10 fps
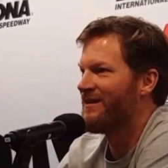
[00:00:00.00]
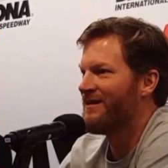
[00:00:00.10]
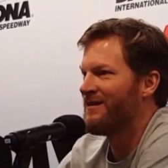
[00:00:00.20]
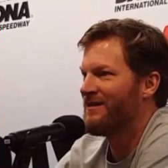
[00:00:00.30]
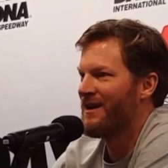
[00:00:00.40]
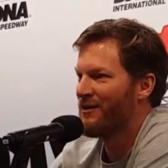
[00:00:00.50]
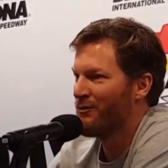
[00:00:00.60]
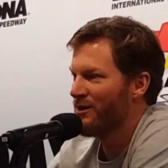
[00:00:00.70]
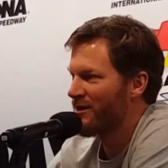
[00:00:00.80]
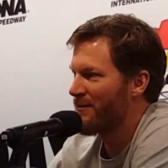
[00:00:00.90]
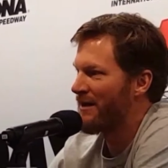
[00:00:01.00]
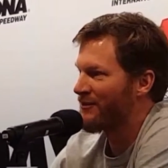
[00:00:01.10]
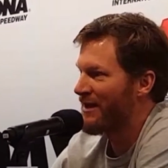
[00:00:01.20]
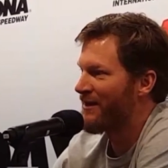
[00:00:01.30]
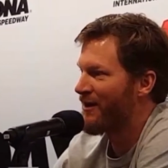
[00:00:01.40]
Uh, I don't really come
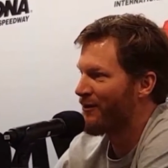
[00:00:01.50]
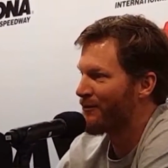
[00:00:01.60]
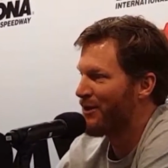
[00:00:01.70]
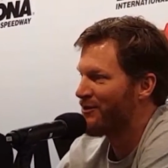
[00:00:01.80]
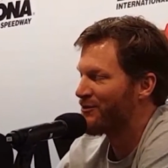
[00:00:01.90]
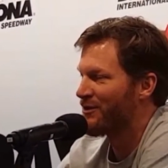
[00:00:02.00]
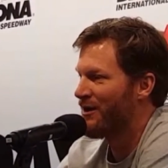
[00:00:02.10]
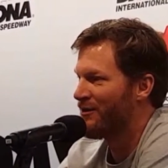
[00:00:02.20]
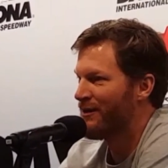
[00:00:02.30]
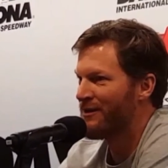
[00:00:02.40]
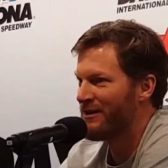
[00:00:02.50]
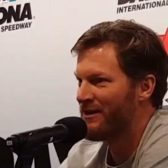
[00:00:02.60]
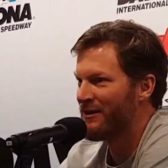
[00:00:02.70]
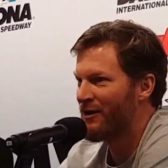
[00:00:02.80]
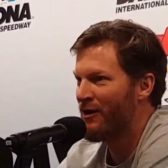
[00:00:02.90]
outside the hauler much other than to
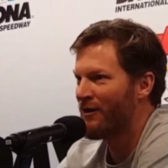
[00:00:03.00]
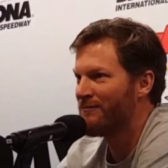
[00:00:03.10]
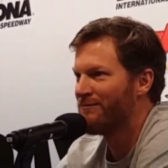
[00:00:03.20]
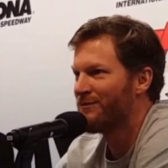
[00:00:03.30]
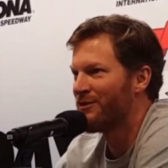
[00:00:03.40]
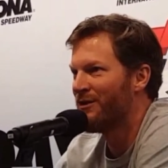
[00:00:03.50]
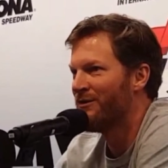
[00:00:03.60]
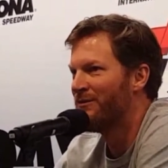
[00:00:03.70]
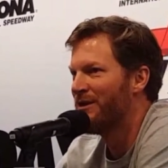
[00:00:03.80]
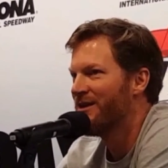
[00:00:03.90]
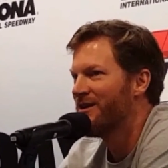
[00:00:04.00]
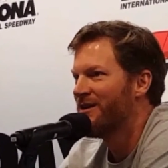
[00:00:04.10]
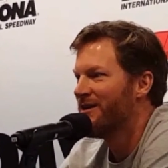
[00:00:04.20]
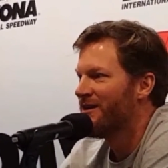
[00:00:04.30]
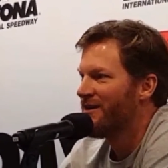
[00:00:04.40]
get to the car. So
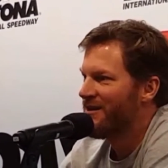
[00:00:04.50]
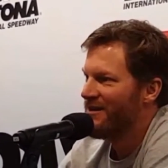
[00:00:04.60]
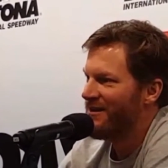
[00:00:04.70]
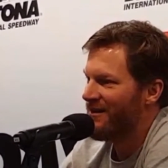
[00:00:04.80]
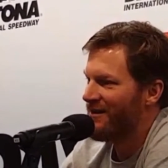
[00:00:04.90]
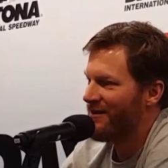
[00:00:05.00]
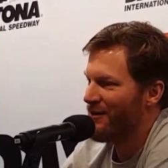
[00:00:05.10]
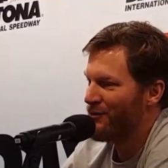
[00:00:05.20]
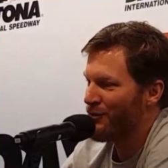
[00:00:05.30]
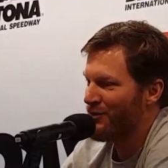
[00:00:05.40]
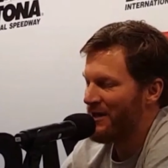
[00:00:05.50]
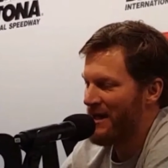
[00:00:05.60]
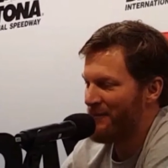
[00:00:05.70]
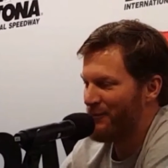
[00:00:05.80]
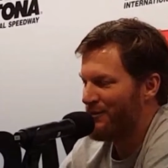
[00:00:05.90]
uh, those are good
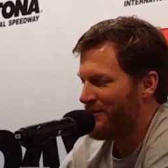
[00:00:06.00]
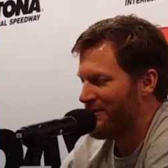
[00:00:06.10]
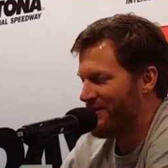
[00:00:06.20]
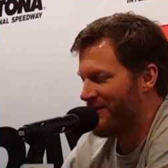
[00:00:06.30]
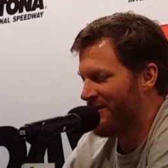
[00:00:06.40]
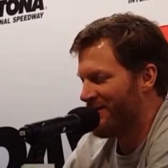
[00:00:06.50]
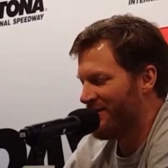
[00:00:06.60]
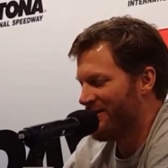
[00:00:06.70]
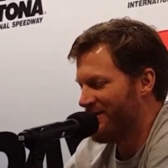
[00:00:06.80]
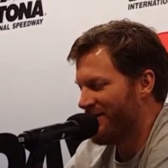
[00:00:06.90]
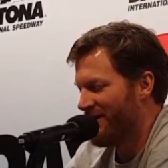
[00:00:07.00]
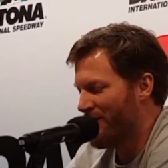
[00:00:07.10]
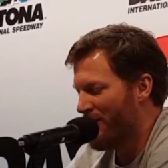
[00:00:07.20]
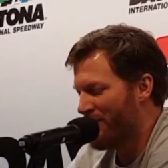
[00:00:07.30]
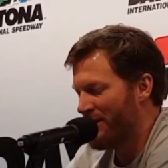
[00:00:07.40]
times. Uh,
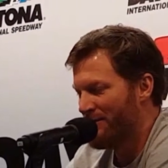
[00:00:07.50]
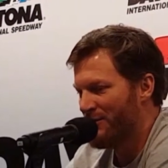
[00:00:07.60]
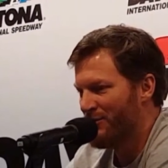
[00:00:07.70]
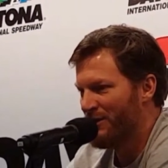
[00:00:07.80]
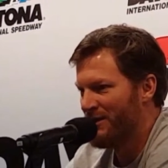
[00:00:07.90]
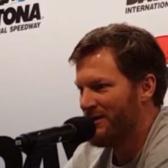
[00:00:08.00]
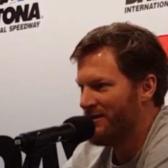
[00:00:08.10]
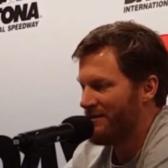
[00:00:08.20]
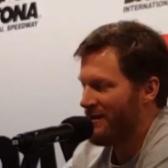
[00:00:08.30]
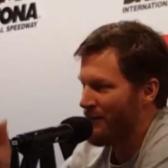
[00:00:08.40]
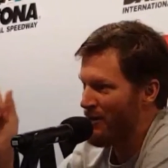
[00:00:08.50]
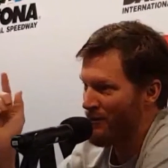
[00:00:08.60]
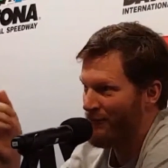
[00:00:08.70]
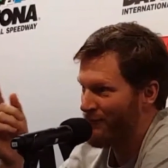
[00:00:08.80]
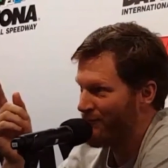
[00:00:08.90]
I walk in between. I
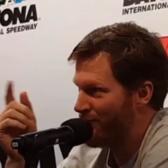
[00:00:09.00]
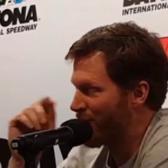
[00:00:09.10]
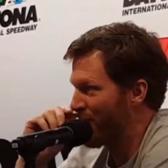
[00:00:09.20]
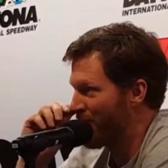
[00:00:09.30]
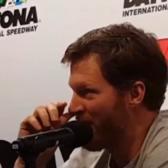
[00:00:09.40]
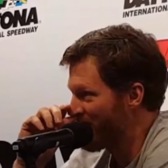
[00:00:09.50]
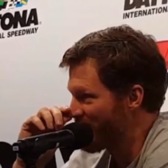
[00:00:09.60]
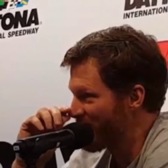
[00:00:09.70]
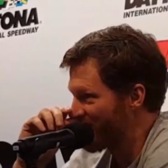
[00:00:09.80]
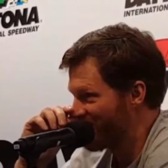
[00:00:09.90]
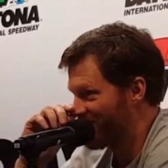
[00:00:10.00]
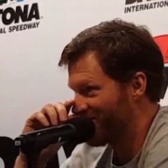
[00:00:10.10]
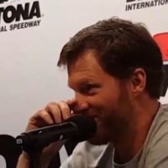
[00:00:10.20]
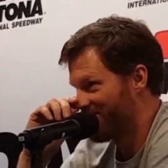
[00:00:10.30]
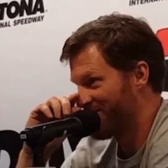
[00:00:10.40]
walk to the bus
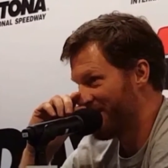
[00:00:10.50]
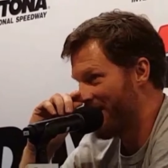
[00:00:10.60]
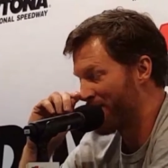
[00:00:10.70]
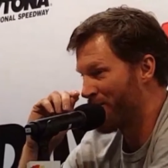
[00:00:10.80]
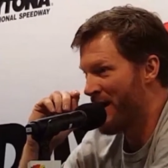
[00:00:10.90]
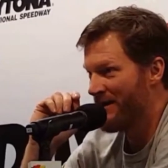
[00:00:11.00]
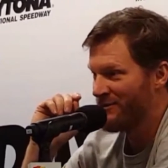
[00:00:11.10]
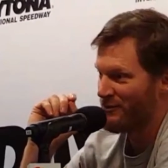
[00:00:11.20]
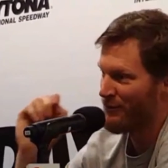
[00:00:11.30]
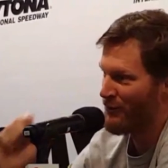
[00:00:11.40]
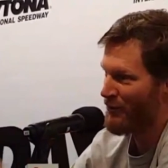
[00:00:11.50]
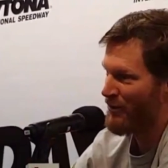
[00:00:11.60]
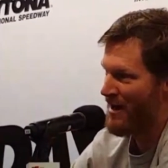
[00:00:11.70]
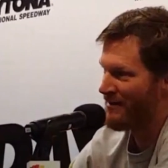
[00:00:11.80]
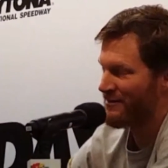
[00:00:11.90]
after practice or before
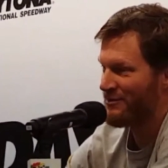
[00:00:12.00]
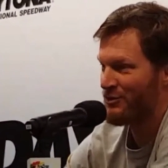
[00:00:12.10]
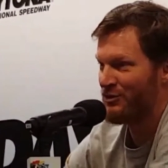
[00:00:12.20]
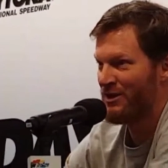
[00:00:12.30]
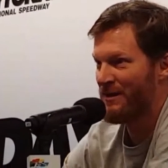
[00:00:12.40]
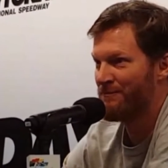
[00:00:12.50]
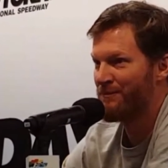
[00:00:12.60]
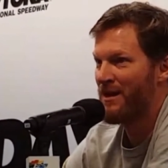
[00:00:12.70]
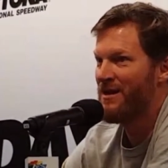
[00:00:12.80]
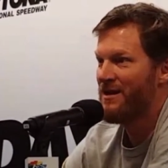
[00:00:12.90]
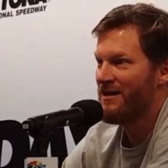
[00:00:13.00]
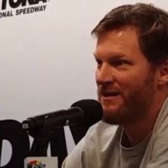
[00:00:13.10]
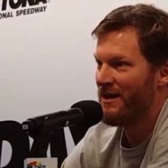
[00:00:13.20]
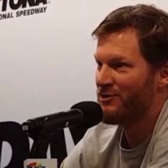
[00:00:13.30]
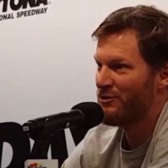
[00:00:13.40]
mm-hmm. practice. That's a good time.
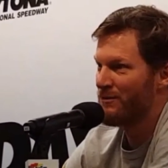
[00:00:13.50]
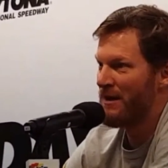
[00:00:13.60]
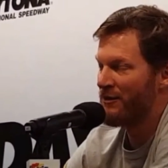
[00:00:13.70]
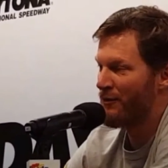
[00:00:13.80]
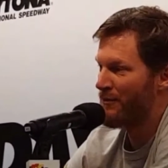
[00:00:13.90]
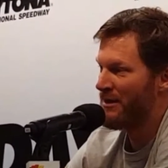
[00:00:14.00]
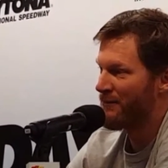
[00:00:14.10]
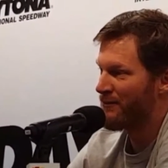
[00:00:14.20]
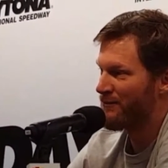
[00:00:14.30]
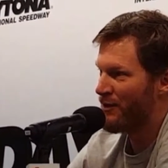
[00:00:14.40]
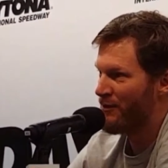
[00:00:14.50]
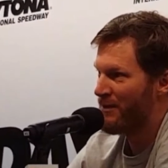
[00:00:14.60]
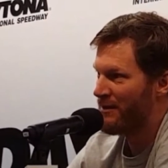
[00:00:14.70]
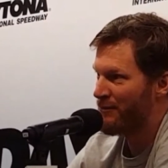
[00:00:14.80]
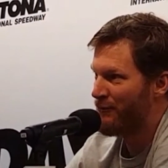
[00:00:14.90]
That's usually about 30 minutes.
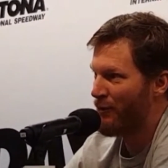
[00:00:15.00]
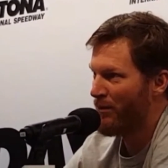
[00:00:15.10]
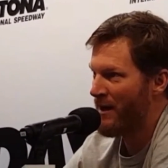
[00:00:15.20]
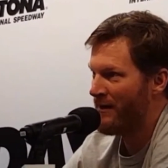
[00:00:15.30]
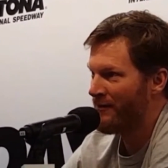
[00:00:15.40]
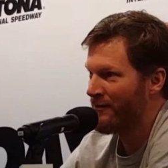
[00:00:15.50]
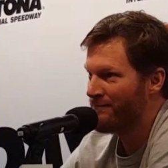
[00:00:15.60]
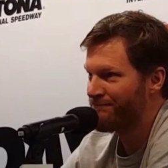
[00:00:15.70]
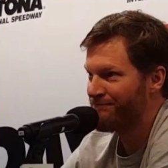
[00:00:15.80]
30 minutes before practice.